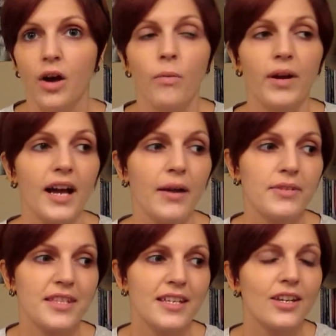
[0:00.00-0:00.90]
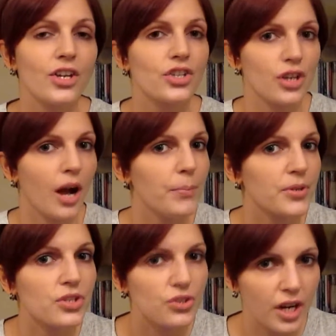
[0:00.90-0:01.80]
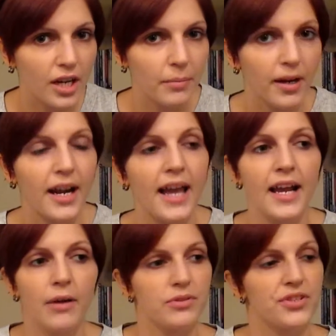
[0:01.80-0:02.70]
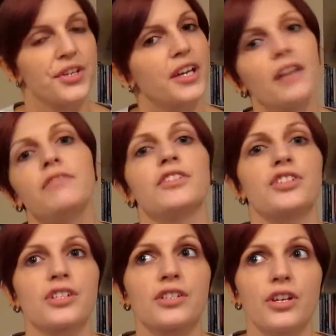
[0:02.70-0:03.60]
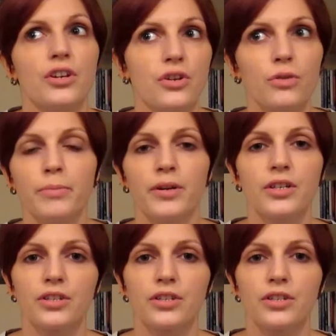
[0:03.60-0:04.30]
when I was in a Shoppers Drug Mart and I was looking for just a new book